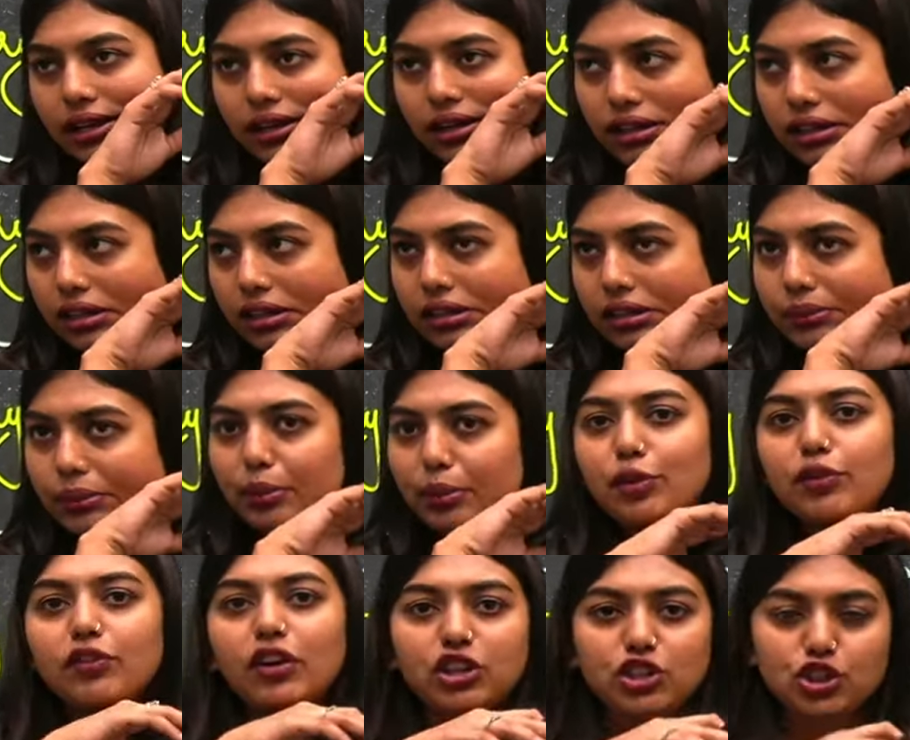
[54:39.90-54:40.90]

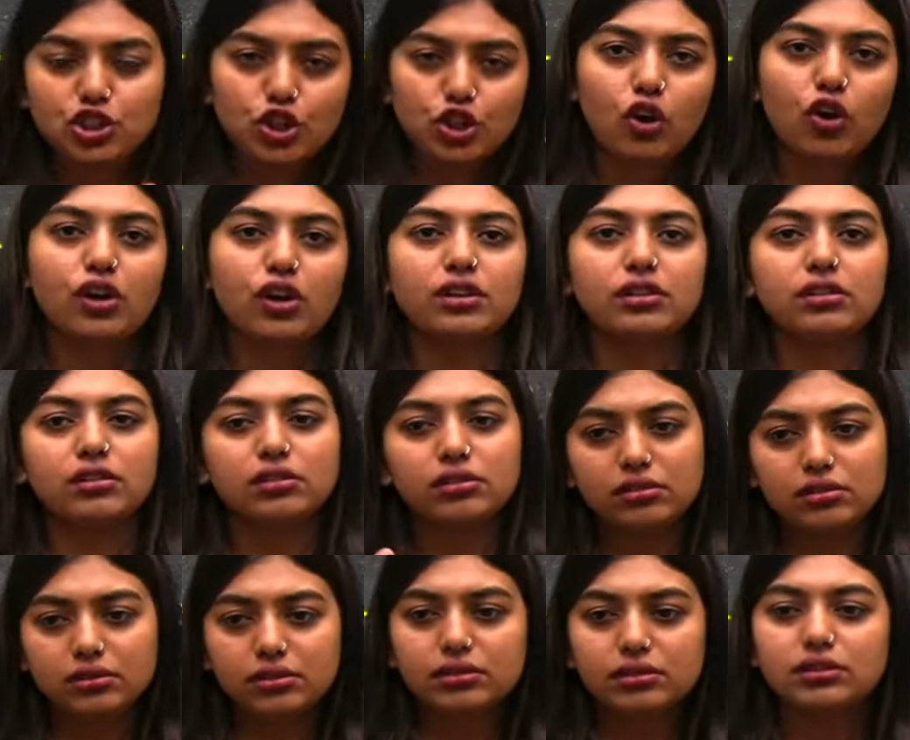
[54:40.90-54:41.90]
maybe one shot,
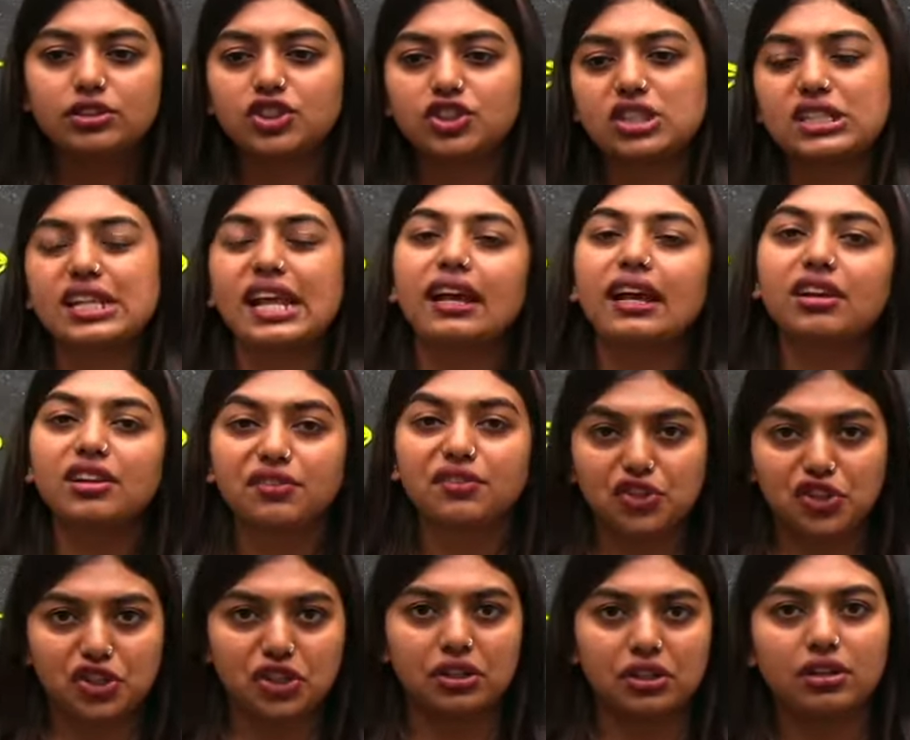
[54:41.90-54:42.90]
just like a
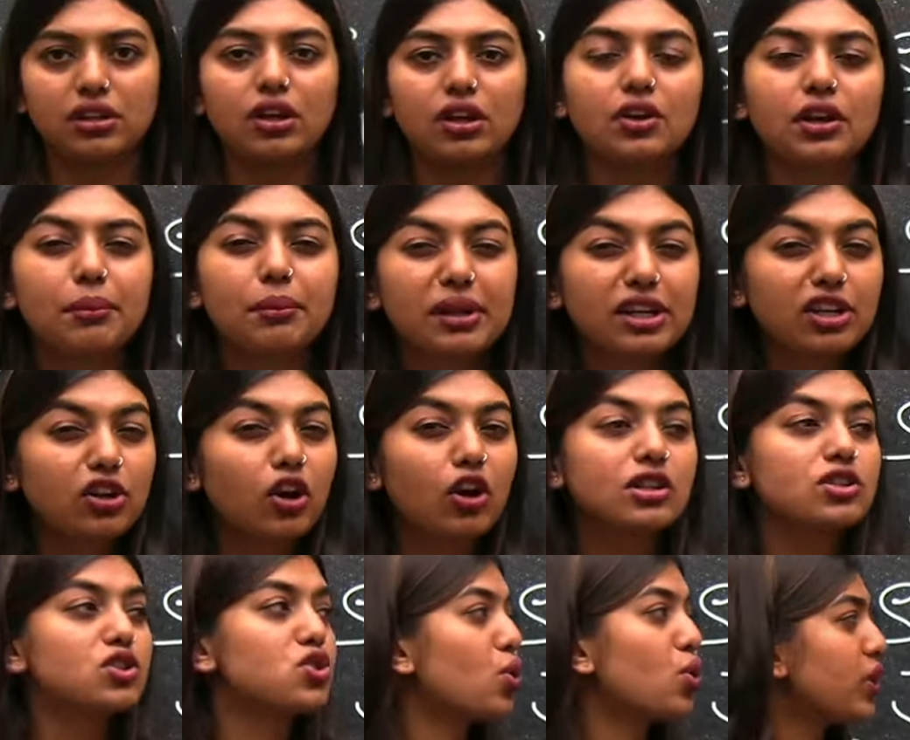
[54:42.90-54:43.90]
revision, okay, but
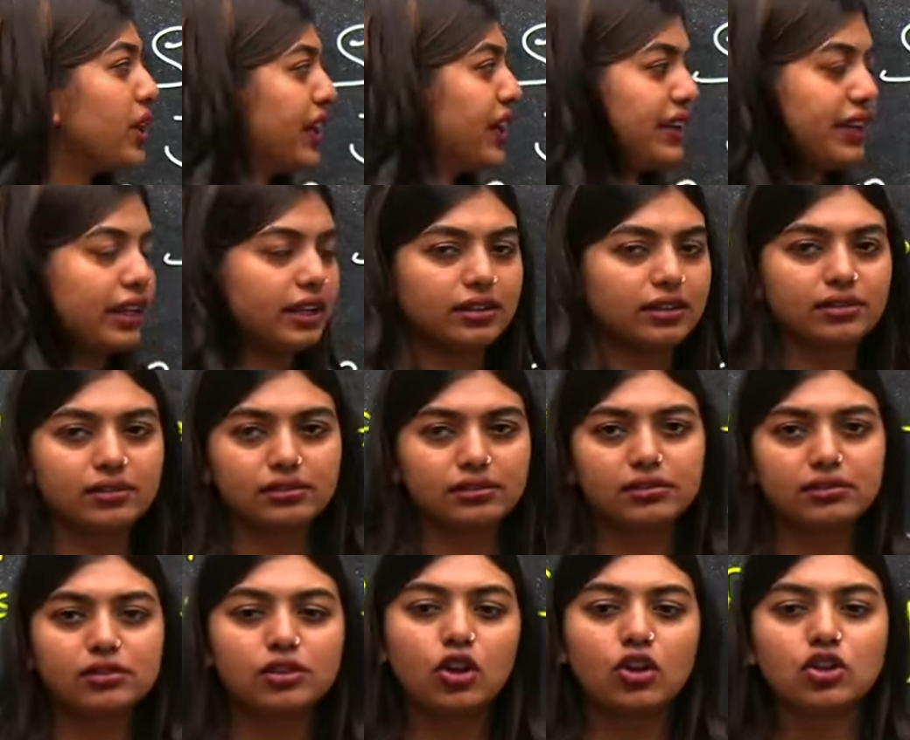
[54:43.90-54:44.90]
not so detailed.
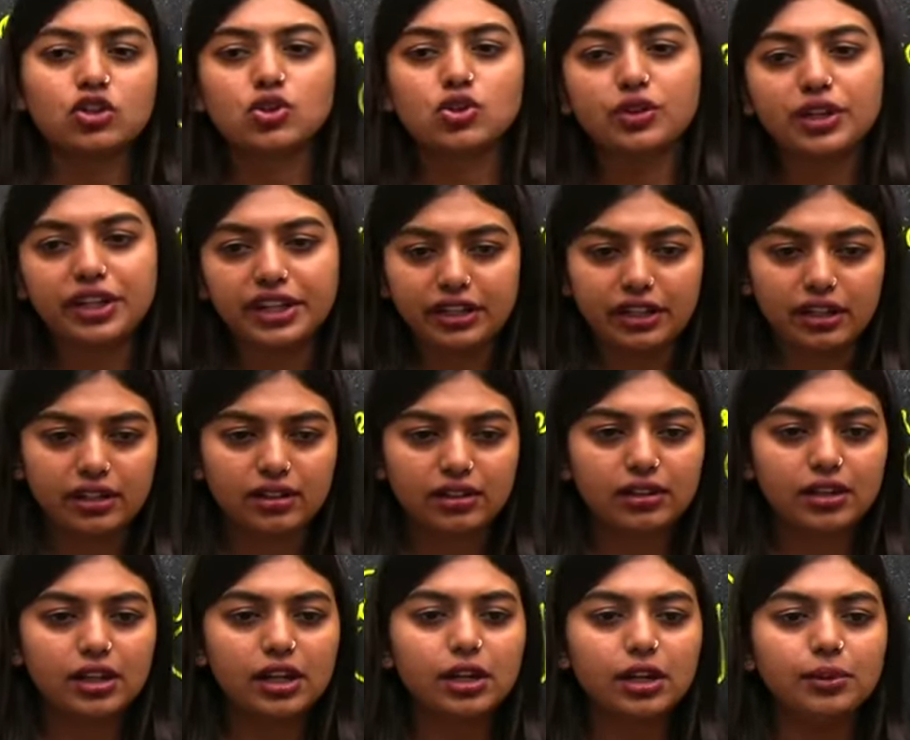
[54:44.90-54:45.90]
not so detailed.
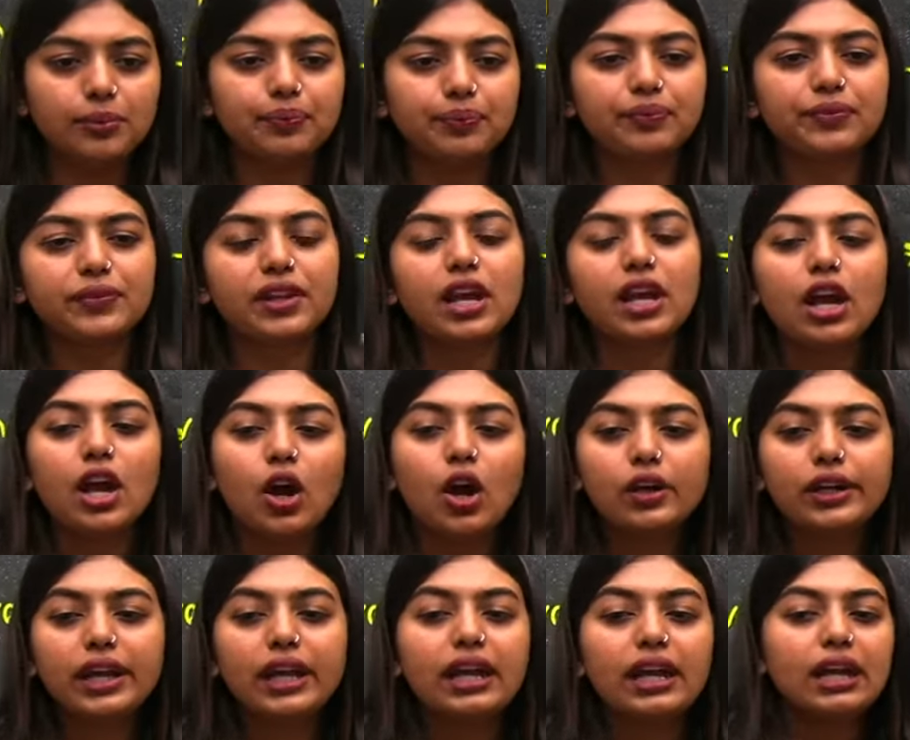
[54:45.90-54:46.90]
Clear?
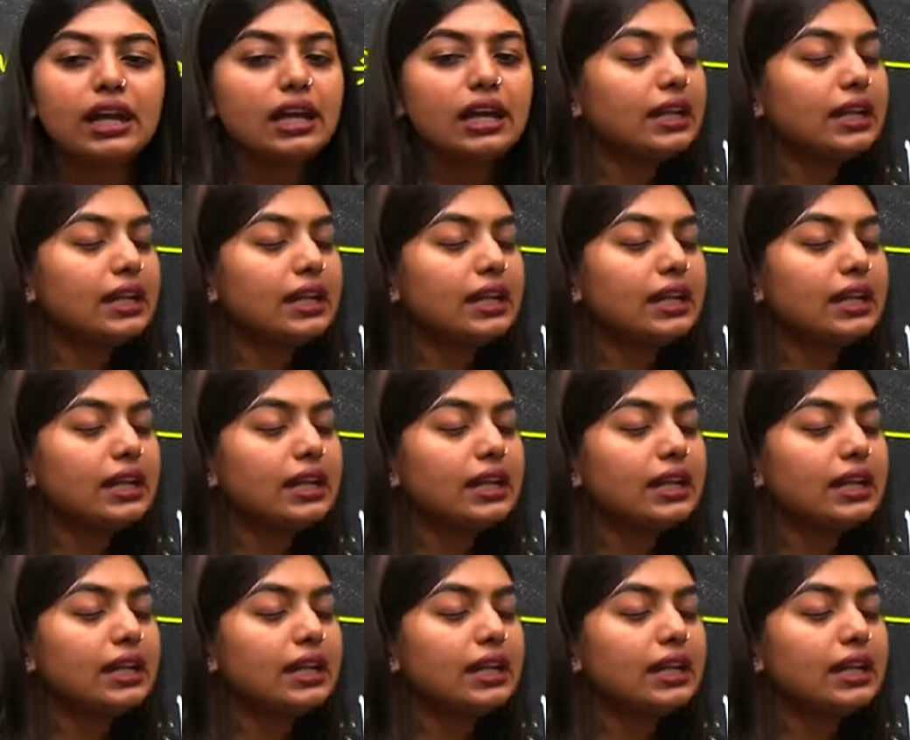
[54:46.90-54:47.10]
Okay.